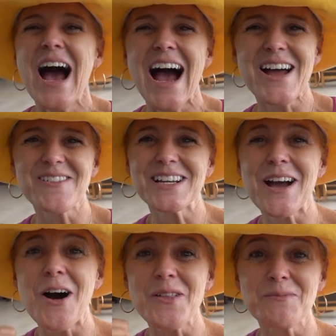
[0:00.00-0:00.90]
I wanna
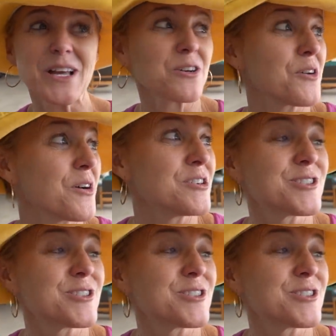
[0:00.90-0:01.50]
call them later though and